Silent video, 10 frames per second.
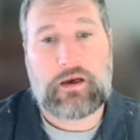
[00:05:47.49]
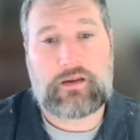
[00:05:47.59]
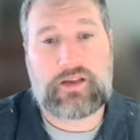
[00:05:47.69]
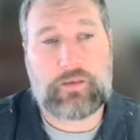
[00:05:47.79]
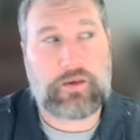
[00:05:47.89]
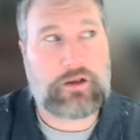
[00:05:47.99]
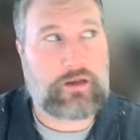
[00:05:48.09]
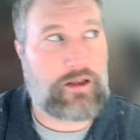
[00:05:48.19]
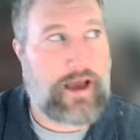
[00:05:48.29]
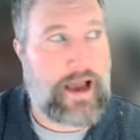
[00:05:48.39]

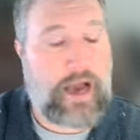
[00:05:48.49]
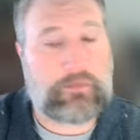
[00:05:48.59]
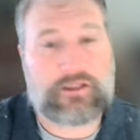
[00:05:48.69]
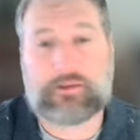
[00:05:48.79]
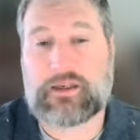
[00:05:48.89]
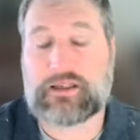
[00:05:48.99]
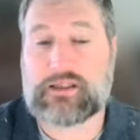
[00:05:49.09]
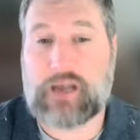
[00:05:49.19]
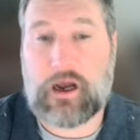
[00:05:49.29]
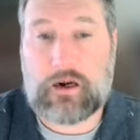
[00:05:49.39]
Typically that happens because
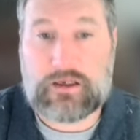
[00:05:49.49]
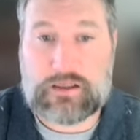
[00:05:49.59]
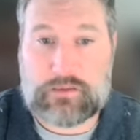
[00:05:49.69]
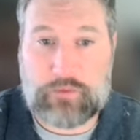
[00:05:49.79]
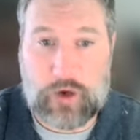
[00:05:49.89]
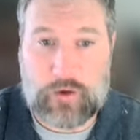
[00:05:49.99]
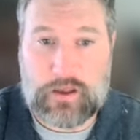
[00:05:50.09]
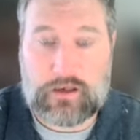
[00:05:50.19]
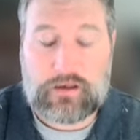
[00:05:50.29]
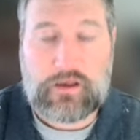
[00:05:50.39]
the IRS is broken.